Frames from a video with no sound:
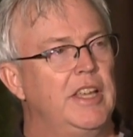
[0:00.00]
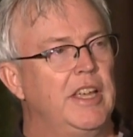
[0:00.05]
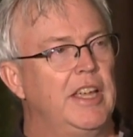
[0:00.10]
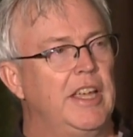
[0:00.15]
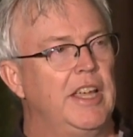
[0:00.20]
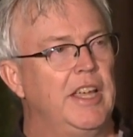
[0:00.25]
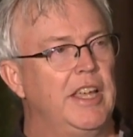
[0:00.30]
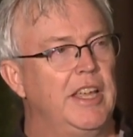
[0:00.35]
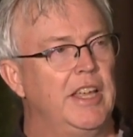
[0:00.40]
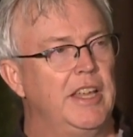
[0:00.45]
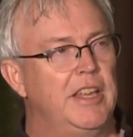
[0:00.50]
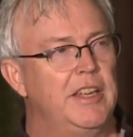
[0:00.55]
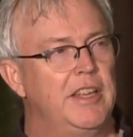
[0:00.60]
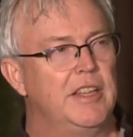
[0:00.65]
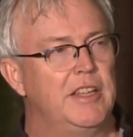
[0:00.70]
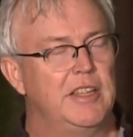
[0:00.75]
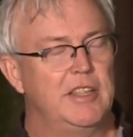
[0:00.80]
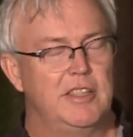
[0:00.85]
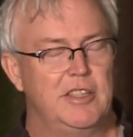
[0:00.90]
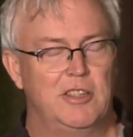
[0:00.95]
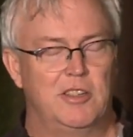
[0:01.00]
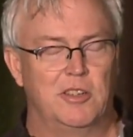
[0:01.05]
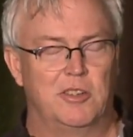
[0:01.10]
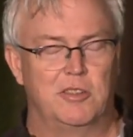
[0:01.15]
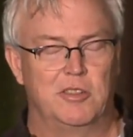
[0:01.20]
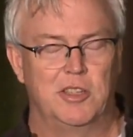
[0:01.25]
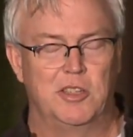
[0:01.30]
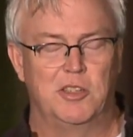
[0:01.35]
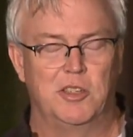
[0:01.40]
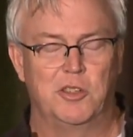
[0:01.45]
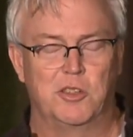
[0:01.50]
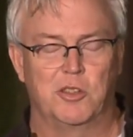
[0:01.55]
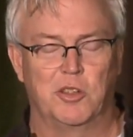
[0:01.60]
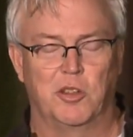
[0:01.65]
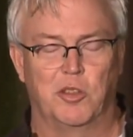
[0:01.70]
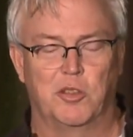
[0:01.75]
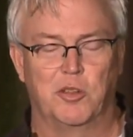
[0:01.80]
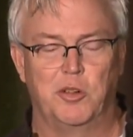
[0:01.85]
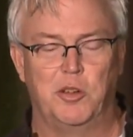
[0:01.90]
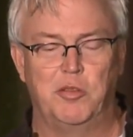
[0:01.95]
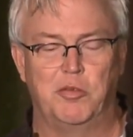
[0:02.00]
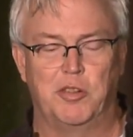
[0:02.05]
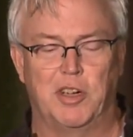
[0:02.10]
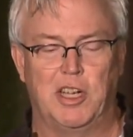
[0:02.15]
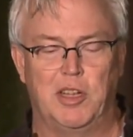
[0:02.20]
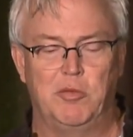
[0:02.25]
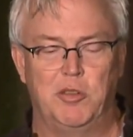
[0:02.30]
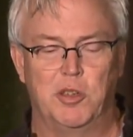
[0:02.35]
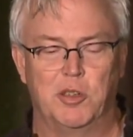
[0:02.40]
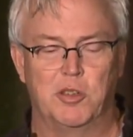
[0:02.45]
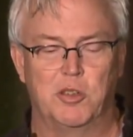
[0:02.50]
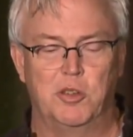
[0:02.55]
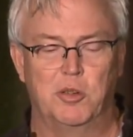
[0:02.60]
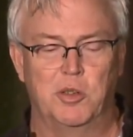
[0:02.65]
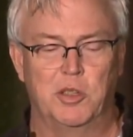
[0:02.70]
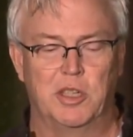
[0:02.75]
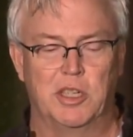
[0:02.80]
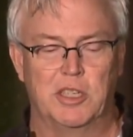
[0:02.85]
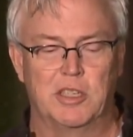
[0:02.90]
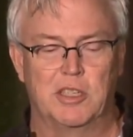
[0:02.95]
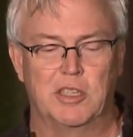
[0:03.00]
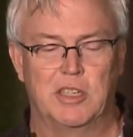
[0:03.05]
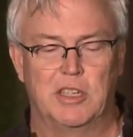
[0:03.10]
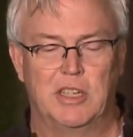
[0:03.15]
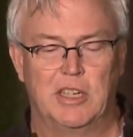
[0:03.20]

And, you know, it's interesting, 35 years doing this.